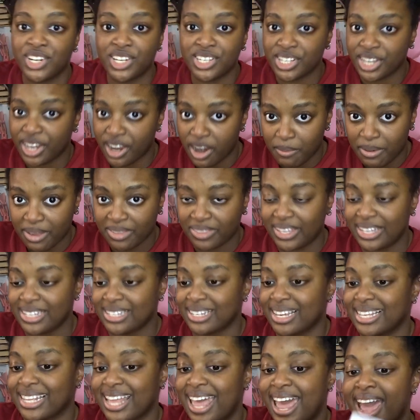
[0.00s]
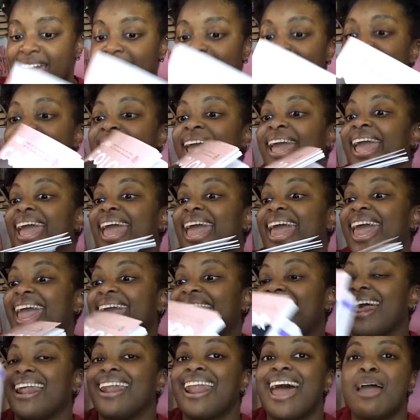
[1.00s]
doesn't care about things like that.
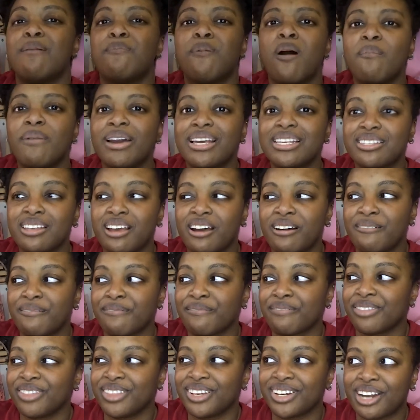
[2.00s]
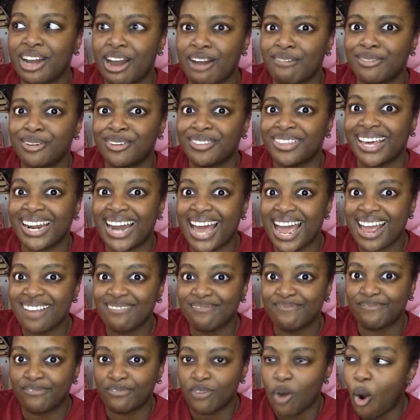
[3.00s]
And I bought myself the cover that I
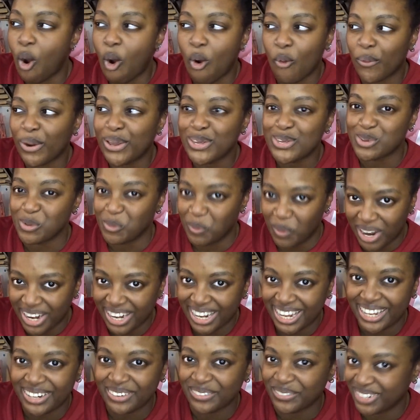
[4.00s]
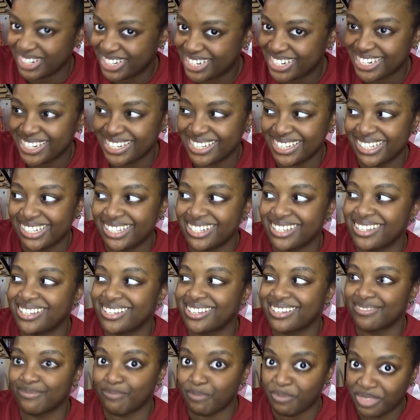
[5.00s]
always wanted, which
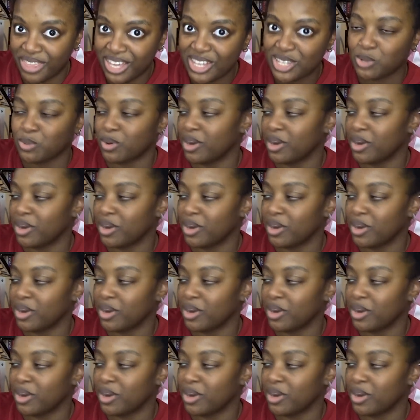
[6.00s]
is this